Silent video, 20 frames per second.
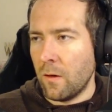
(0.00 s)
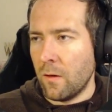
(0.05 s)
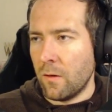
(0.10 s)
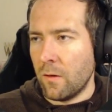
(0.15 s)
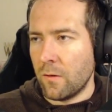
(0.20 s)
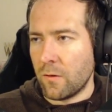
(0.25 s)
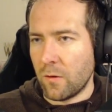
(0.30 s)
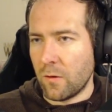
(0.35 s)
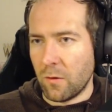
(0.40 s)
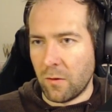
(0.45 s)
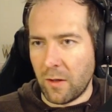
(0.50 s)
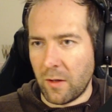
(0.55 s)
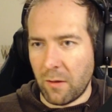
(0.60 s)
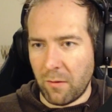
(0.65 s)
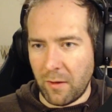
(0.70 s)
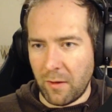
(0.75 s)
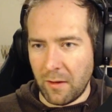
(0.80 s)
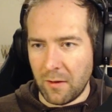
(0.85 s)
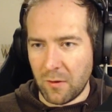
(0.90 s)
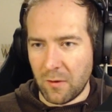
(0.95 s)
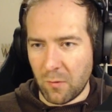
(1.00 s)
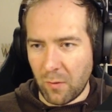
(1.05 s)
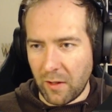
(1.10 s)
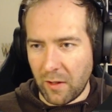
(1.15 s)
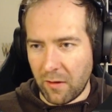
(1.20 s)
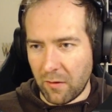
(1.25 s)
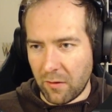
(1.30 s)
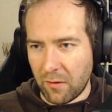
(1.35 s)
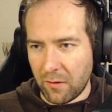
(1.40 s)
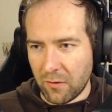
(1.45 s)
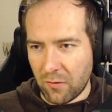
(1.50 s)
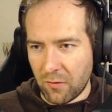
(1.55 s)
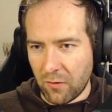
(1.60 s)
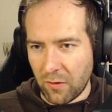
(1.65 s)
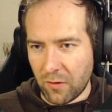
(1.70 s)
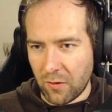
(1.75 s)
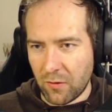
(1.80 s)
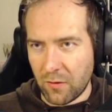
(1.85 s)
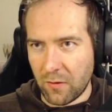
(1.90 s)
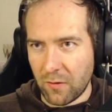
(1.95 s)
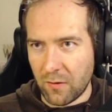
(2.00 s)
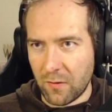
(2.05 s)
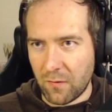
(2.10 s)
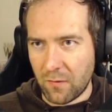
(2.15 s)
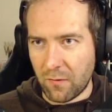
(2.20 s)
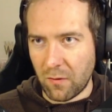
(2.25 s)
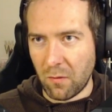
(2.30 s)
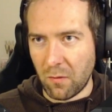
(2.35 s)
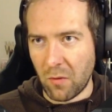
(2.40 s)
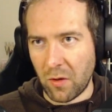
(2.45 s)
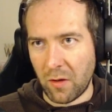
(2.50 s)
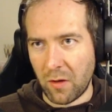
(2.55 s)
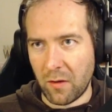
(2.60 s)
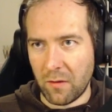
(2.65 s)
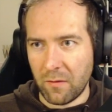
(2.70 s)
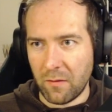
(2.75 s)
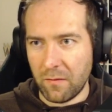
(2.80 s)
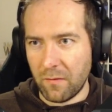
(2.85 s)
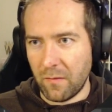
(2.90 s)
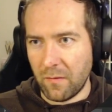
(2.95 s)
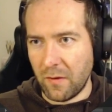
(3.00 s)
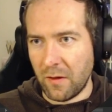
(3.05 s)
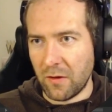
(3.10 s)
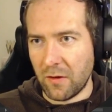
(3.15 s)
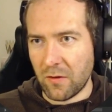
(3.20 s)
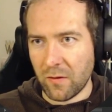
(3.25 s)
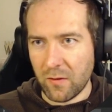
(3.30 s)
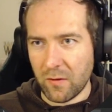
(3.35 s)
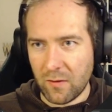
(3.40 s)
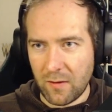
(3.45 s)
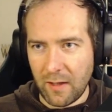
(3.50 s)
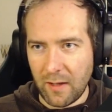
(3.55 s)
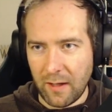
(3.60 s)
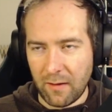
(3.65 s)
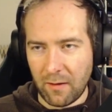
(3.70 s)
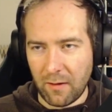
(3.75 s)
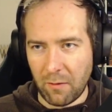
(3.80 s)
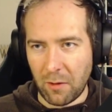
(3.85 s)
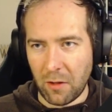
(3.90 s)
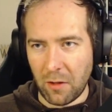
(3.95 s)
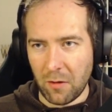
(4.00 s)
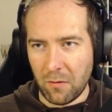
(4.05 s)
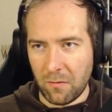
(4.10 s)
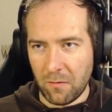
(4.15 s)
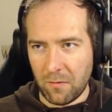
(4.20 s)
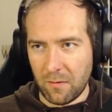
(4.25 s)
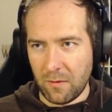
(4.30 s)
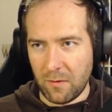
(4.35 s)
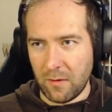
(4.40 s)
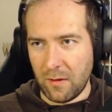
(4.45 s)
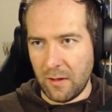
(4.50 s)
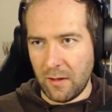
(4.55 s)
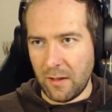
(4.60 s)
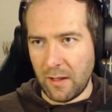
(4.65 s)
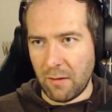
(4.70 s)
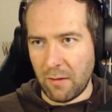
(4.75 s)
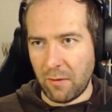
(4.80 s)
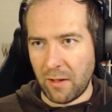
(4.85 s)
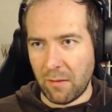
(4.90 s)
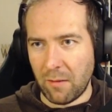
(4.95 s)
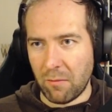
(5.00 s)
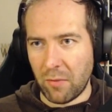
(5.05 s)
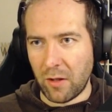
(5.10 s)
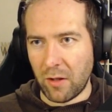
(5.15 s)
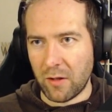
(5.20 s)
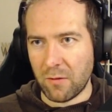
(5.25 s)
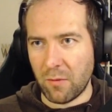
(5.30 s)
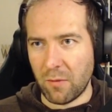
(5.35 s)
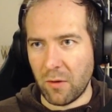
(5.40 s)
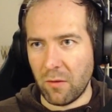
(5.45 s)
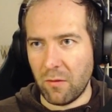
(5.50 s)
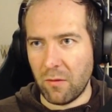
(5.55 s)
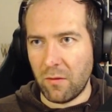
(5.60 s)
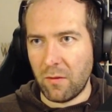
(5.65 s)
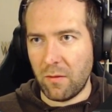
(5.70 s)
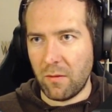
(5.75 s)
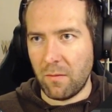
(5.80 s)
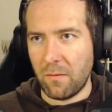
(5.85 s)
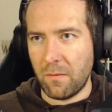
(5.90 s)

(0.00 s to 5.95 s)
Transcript: So now we split our instructions from our initial stack. There we go. And now we can parse both.